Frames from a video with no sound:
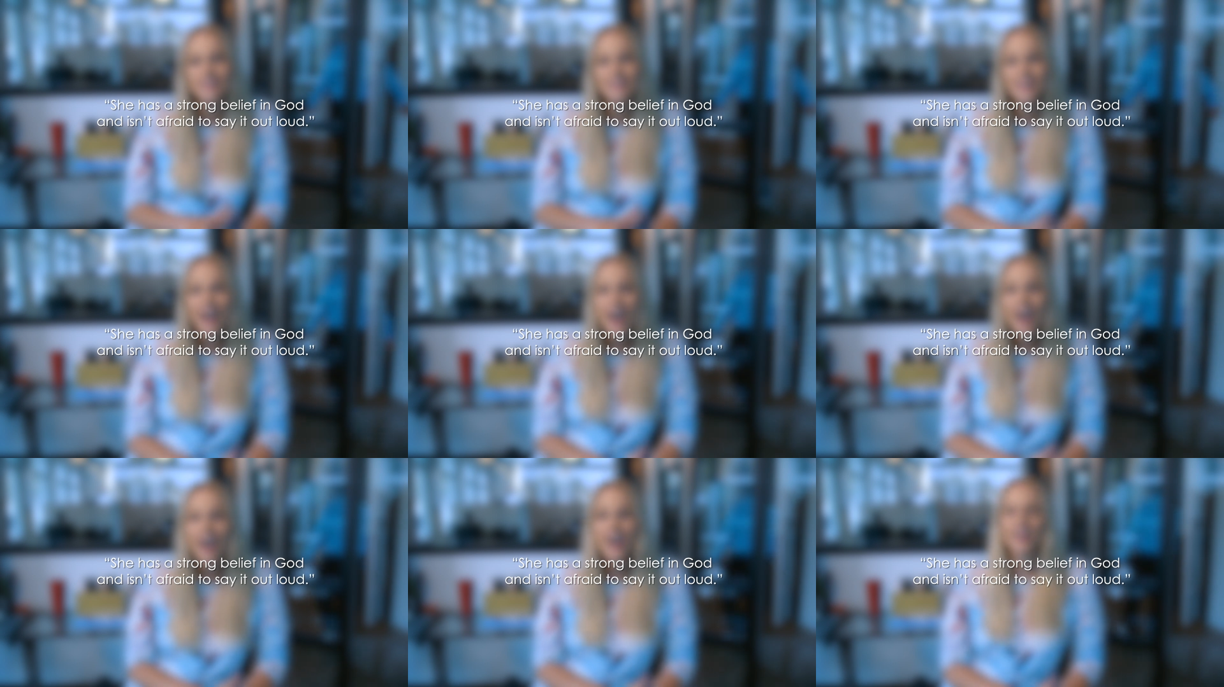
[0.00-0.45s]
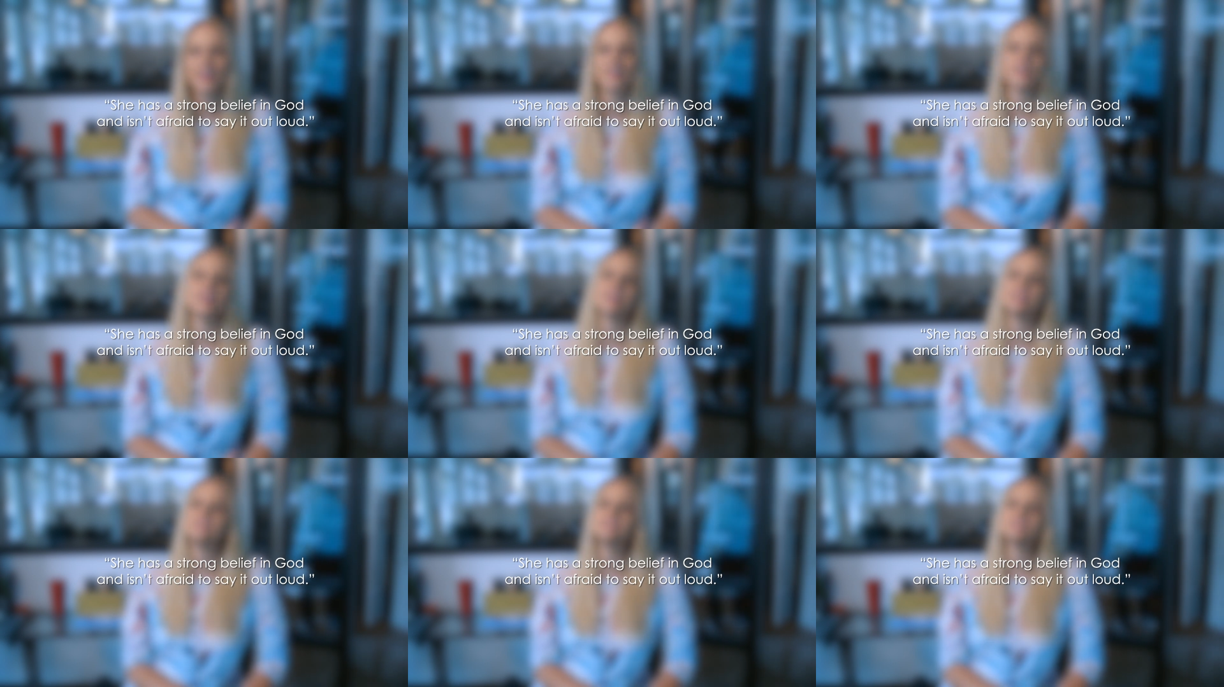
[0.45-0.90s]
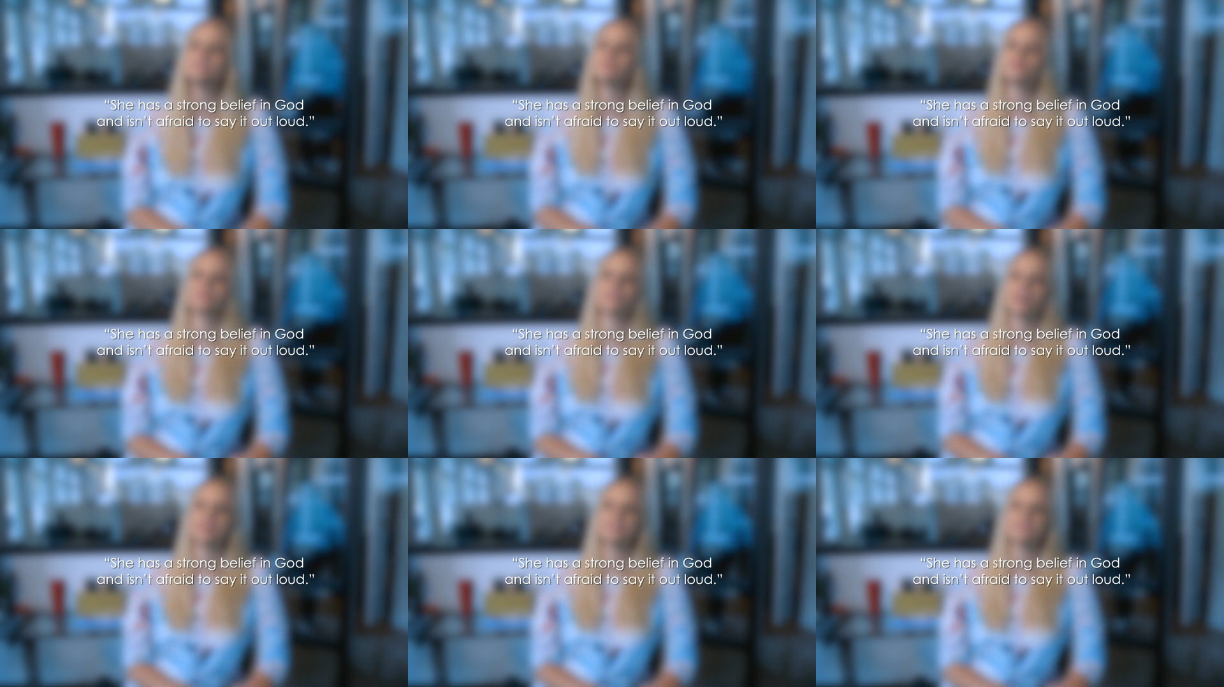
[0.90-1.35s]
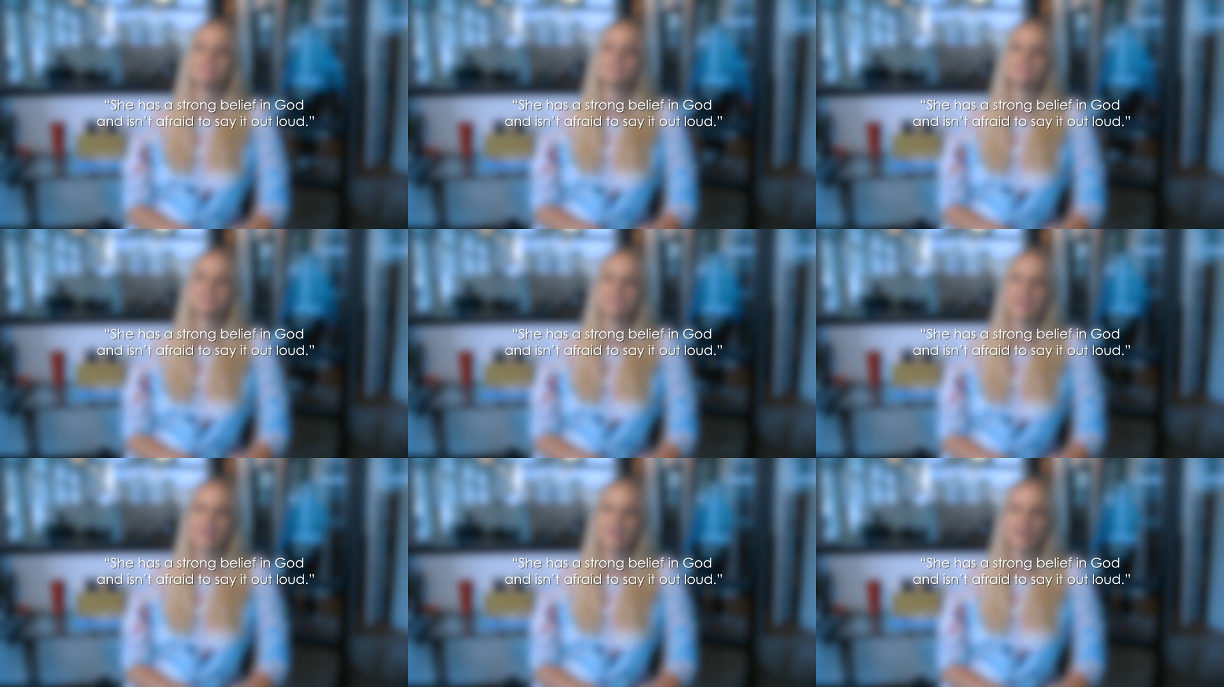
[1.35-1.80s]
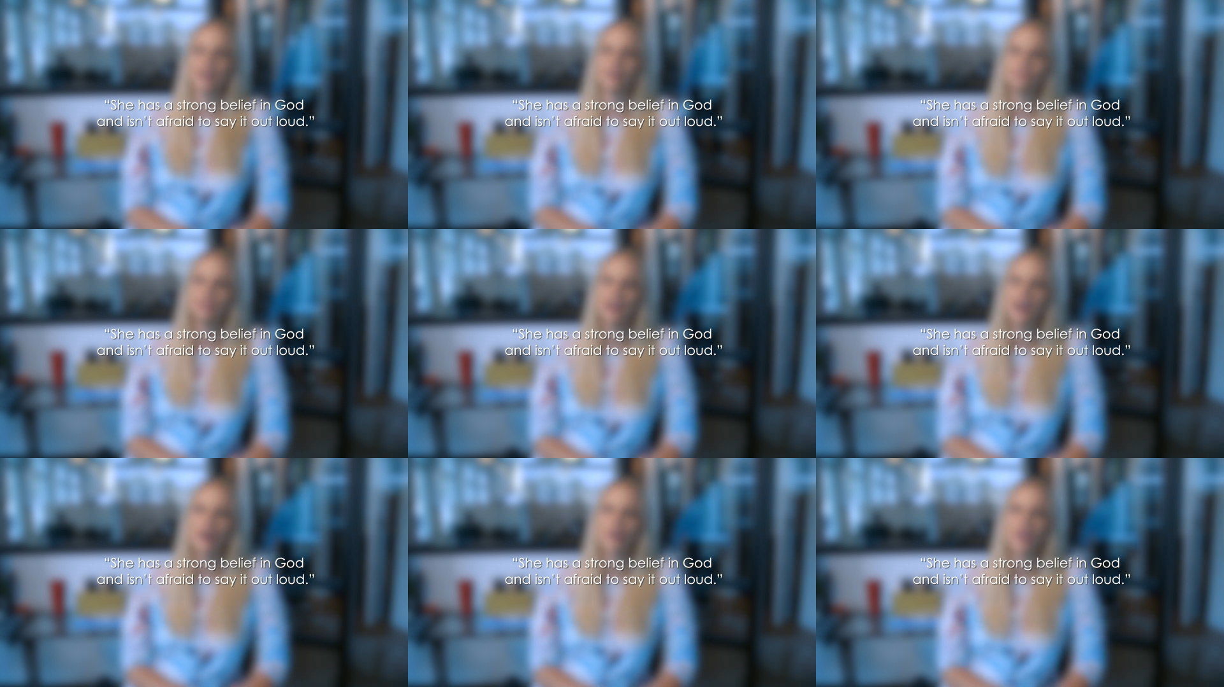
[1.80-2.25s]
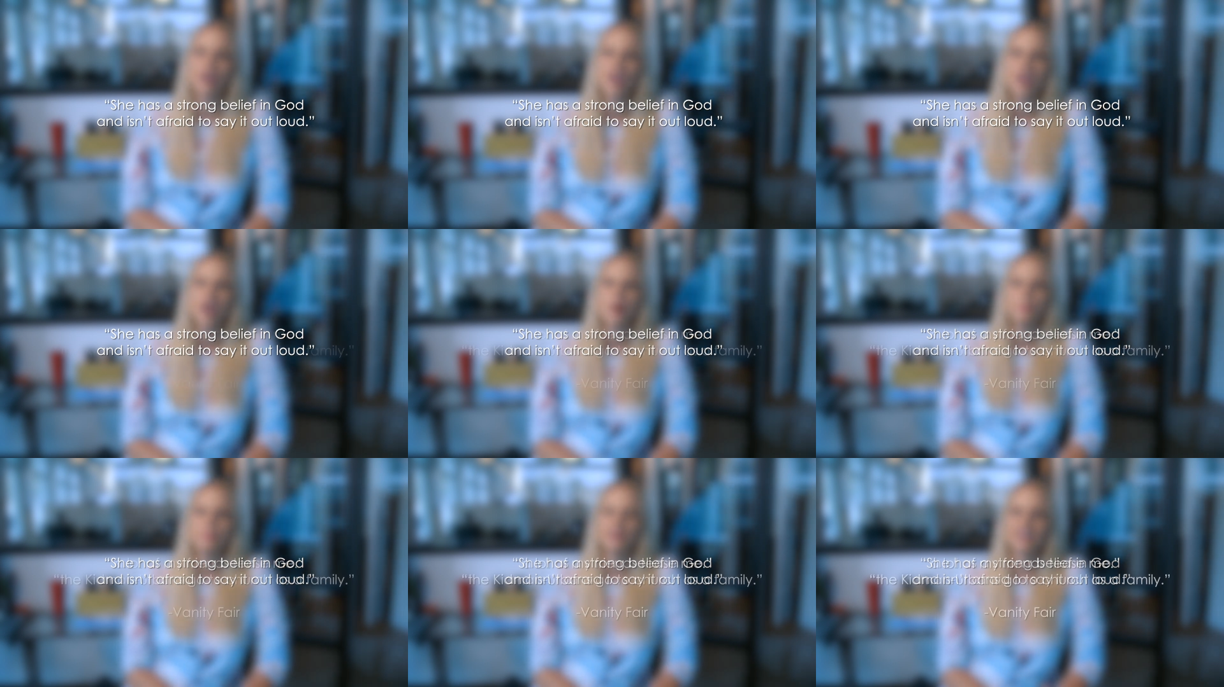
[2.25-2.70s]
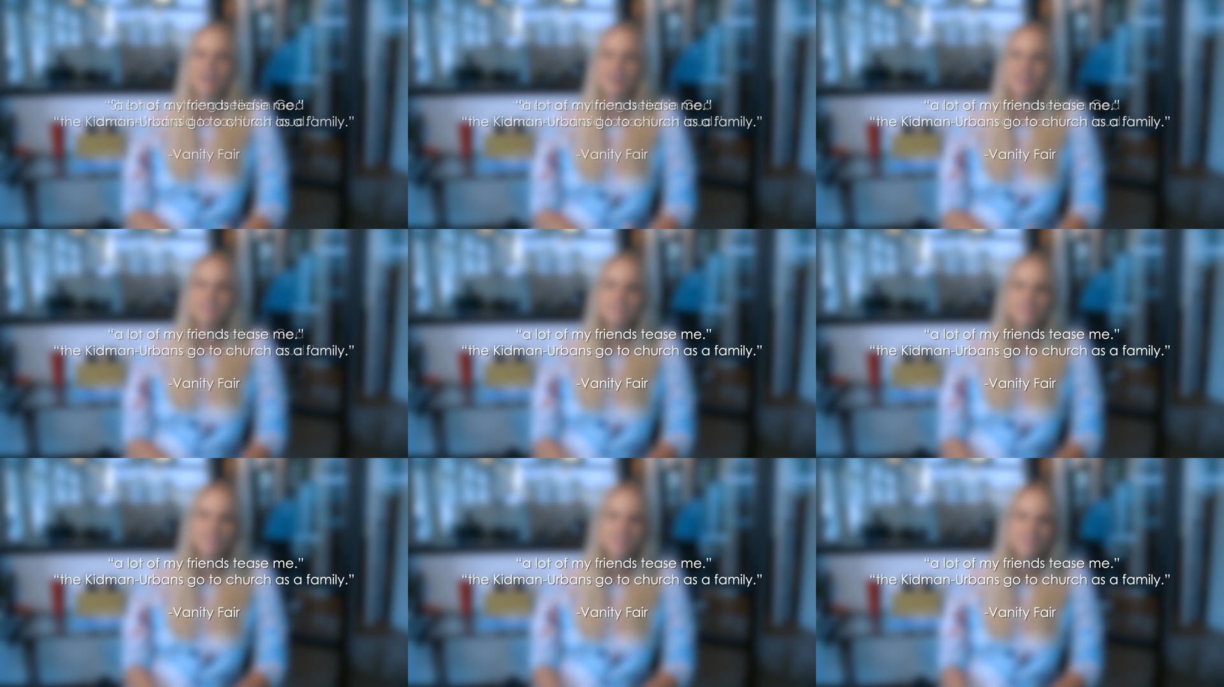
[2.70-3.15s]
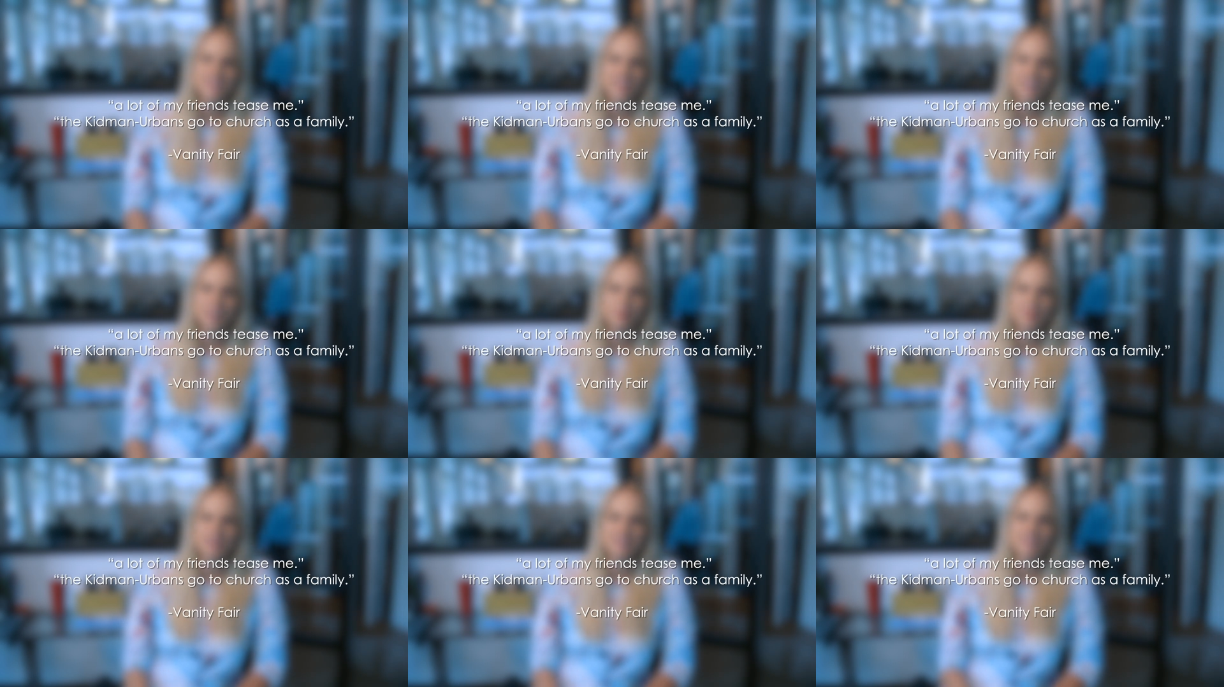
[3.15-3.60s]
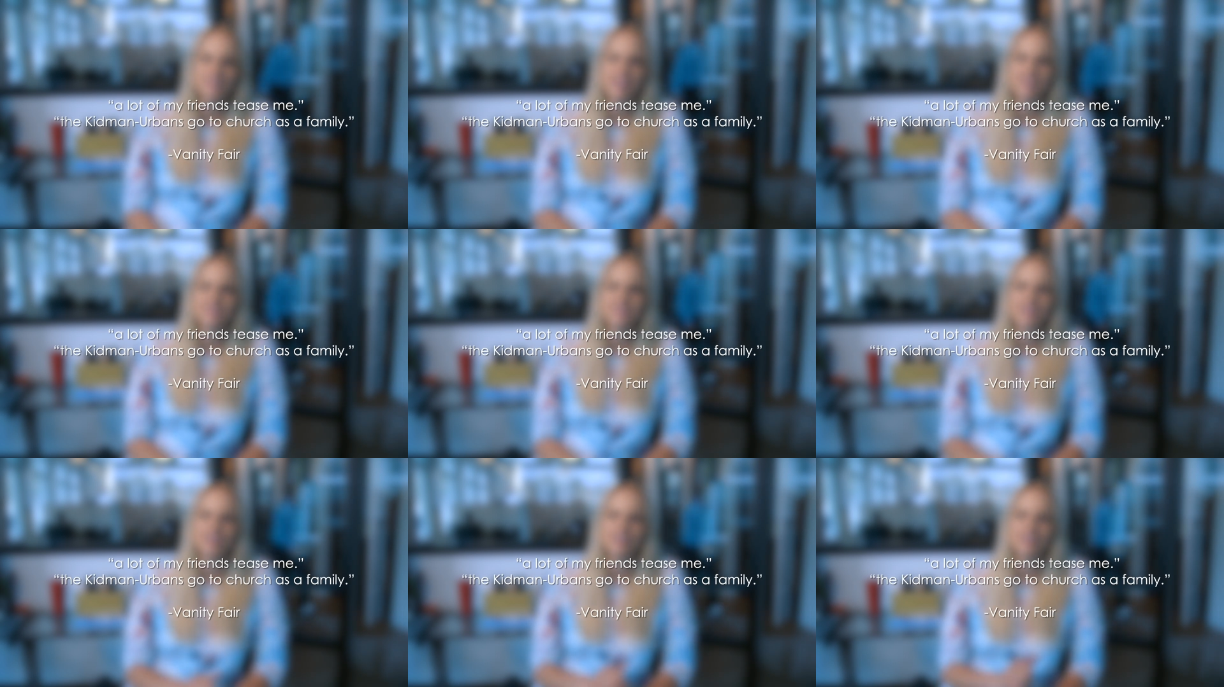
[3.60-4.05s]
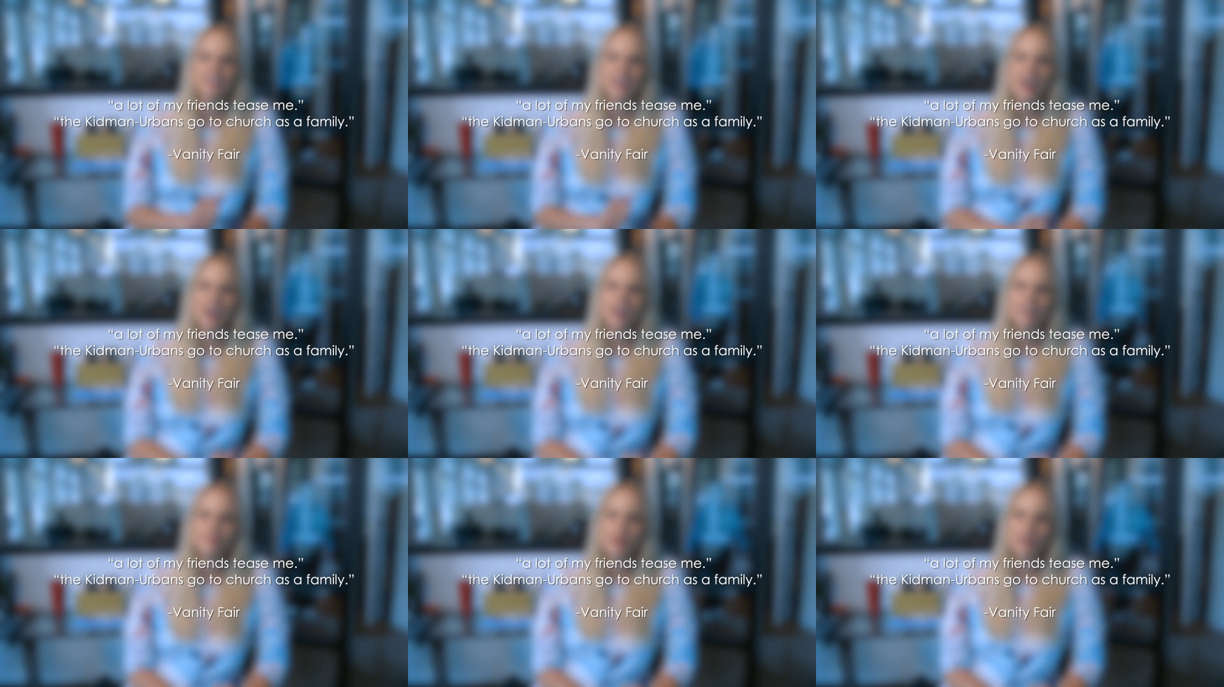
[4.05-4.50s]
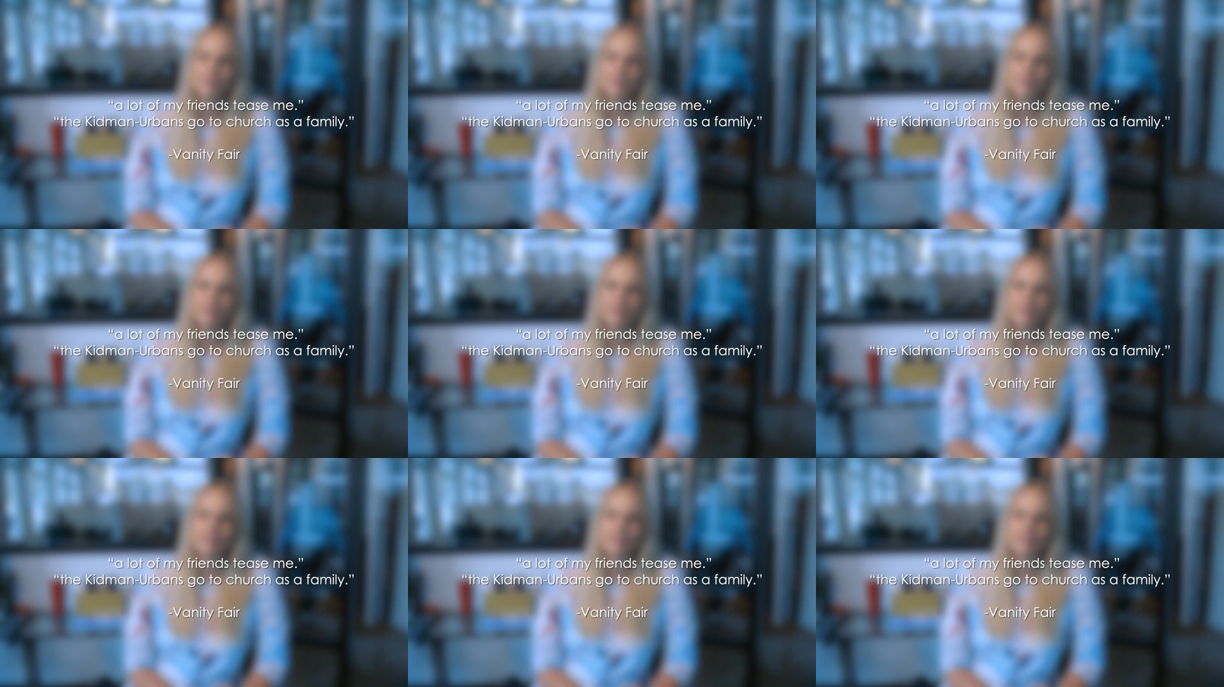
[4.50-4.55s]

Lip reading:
(no speaker visible)